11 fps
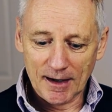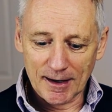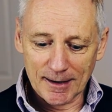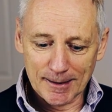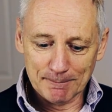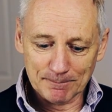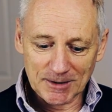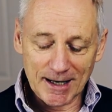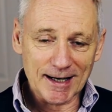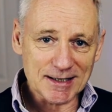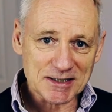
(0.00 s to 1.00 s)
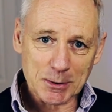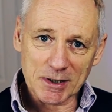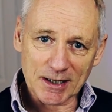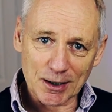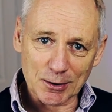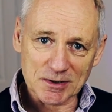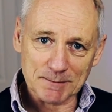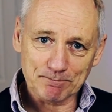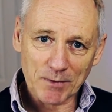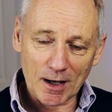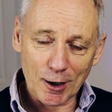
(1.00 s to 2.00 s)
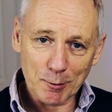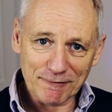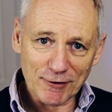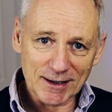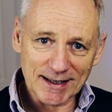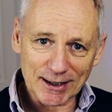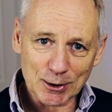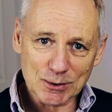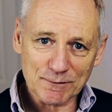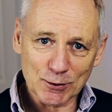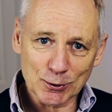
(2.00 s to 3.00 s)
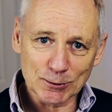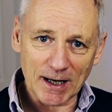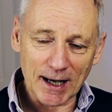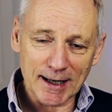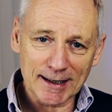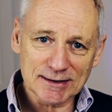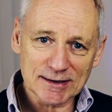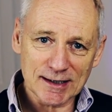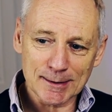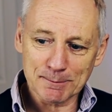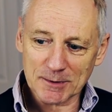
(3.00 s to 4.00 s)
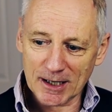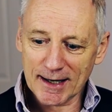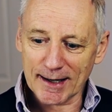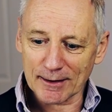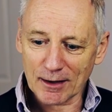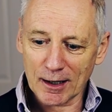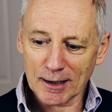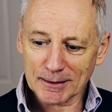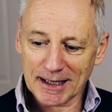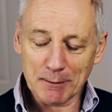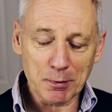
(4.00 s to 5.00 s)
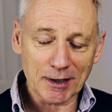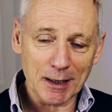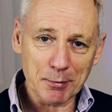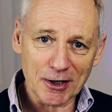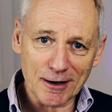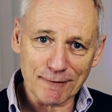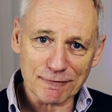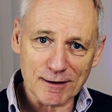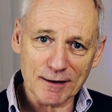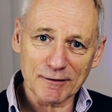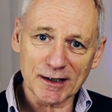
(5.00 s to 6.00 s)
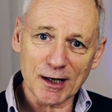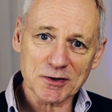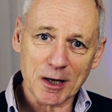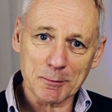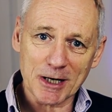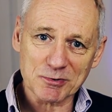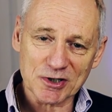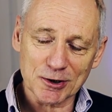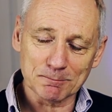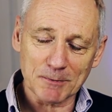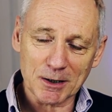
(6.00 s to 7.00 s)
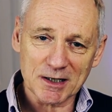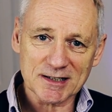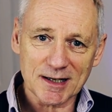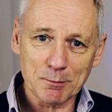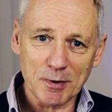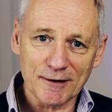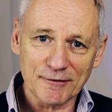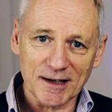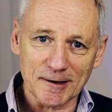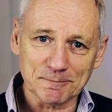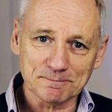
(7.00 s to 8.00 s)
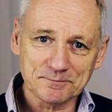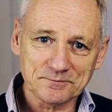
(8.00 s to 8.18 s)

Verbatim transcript: Um, yeah, let's see where it goes. Hope you find that useful, and um, yeah, uh, keep keep an eye out for other videos coming up soon. I'm going to say bye for now.